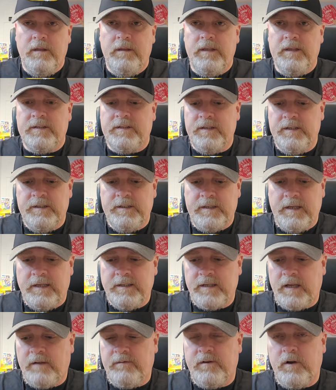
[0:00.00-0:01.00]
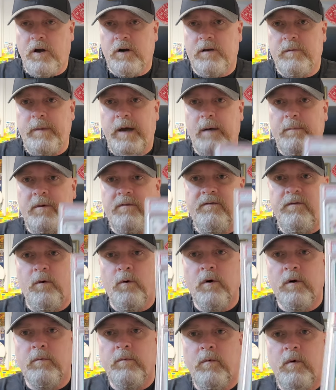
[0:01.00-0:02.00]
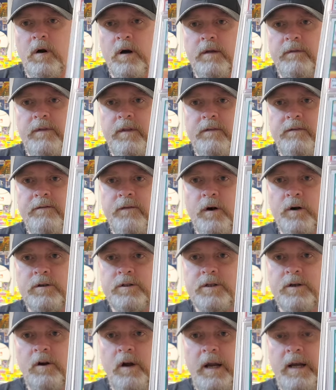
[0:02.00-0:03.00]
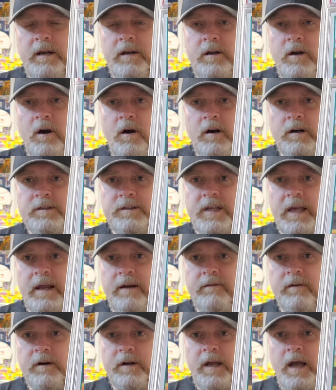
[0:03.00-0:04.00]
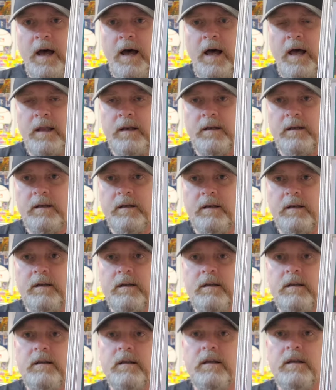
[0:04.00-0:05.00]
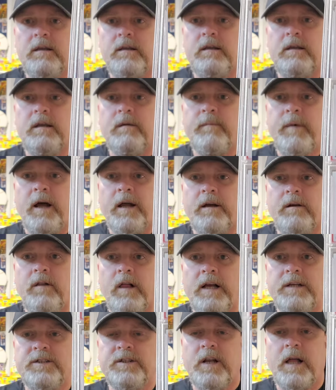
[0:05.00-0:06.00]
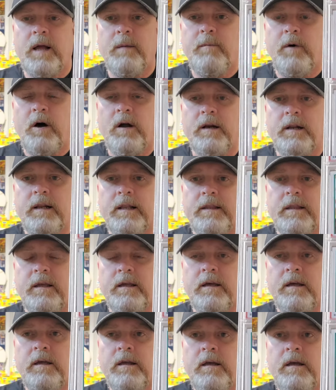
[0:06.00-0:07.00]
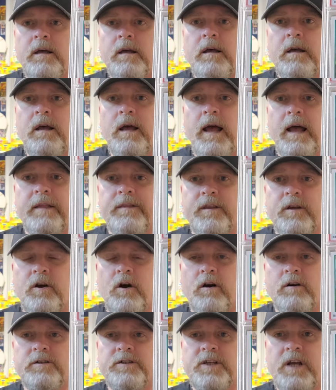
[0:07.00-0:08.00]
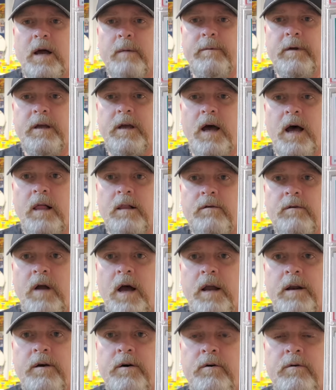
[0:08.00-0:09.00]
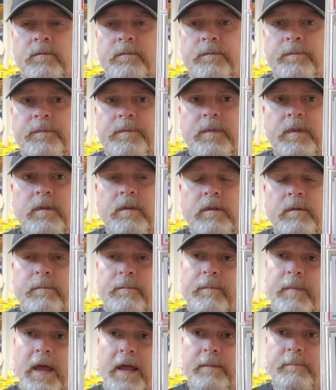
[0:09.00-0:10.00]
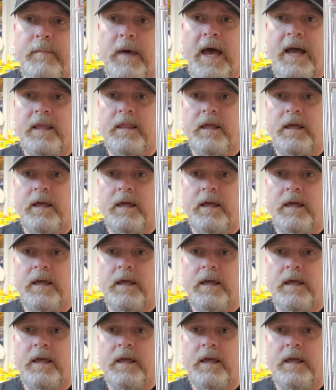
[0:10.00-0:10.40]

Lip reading: This is, as I've talked about before, one of the first graded cards I ever got in my collection. I bought it at the card shop in Colorado, and back